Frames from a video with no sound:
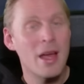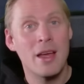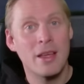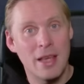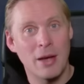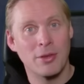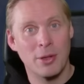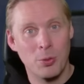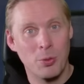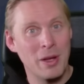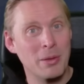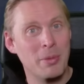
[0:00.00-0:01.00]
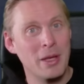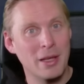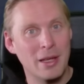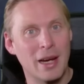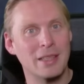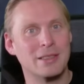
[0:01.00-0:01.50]
yeah, there will be
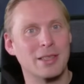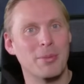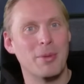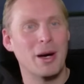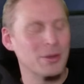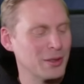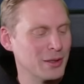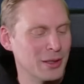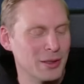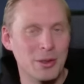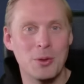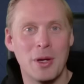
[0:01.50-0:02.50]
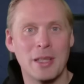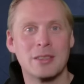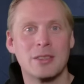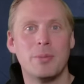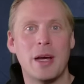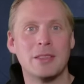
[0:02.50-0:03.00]
guides about the new
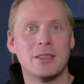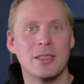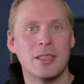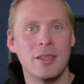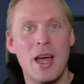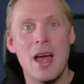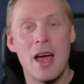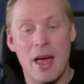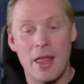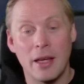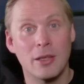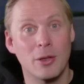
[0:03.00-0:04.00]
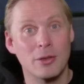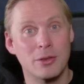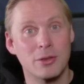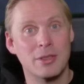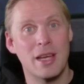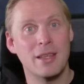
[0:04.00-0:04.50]
expansion. And I can
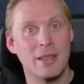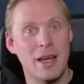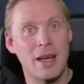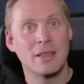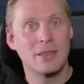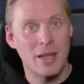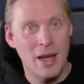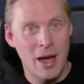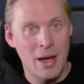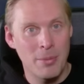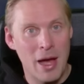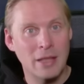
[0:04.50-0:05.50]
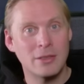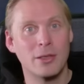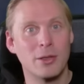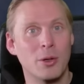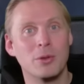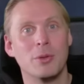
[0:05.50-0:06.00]
also say that I'm
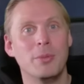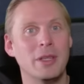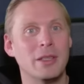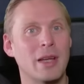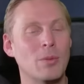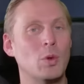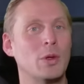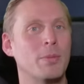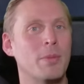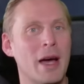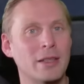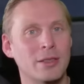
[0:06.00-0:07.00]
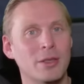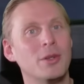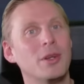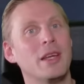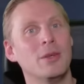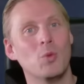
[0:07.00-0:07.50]
actually going to meet up with
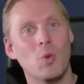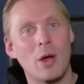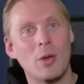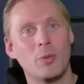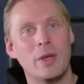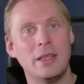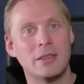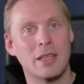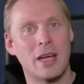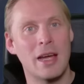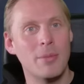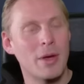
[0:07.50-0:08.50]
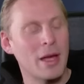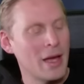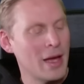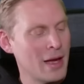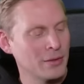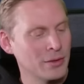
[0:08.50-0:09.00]
Badger in one week time.
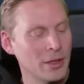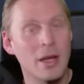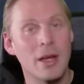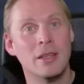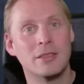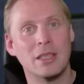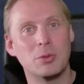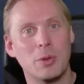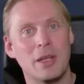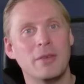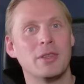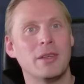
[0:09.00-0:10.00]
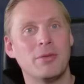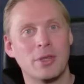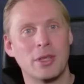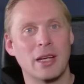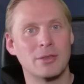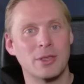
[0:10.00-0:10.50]
And since we live in
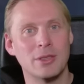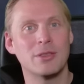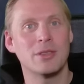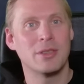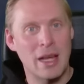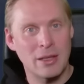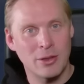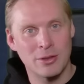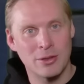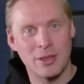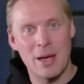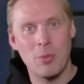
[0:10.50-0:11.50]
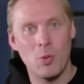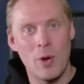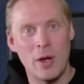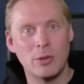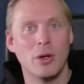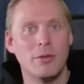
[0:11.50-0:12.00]
different countries, that doesn't happen
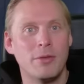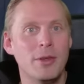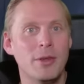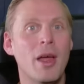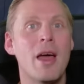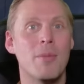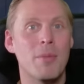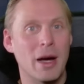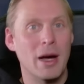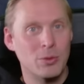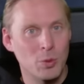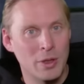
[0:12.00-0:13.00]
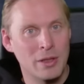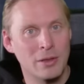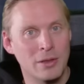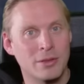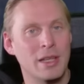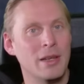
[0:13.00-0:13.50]
way too often. But
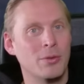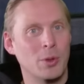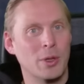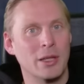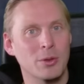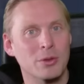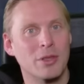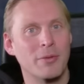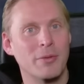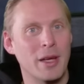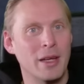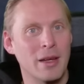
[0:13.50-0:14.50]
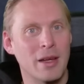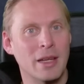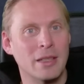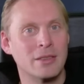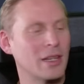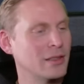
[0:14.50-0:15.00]
we'll see if we can do something
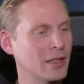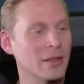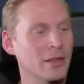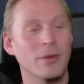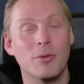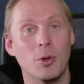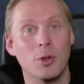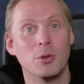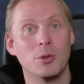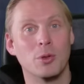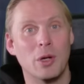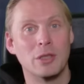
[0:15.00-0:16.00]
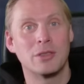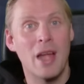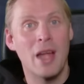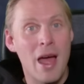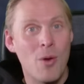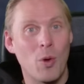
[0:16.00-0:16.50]
exciting for you to watch
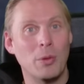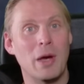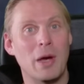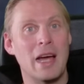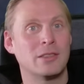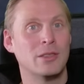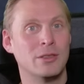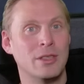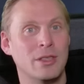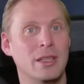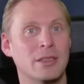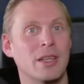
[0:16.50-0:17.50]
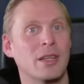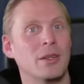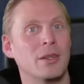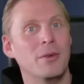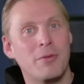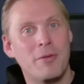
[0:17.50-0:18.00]
when we actually see each
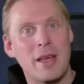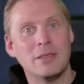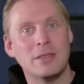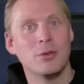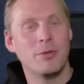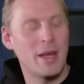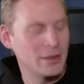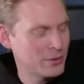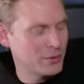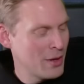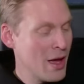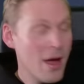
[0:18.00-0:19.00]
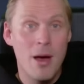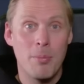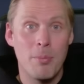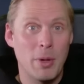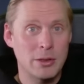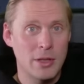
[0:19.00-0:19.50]
other face to face.
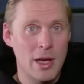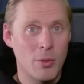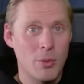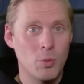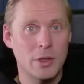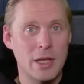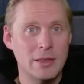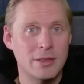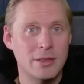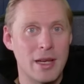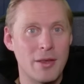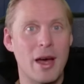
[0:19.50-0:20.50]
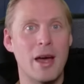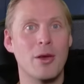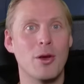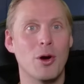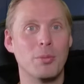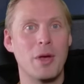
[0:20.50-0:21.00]
But yeah, with that said,
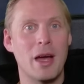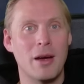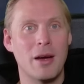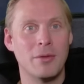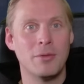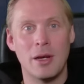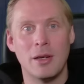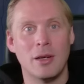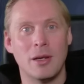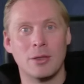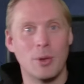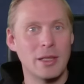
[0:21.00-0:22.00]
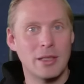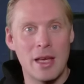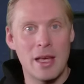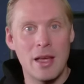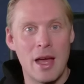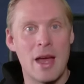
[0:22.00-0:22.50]
I hope you have uh, a great
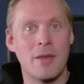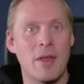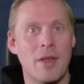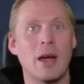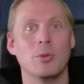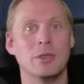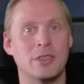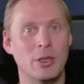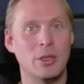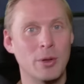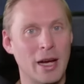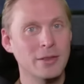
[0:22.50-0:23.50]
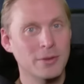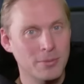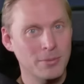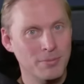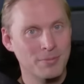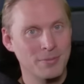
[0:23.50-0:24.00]
day and I will see you guys
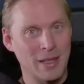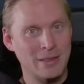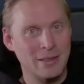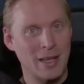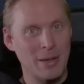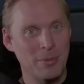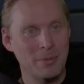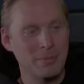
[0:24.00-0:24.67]
next time.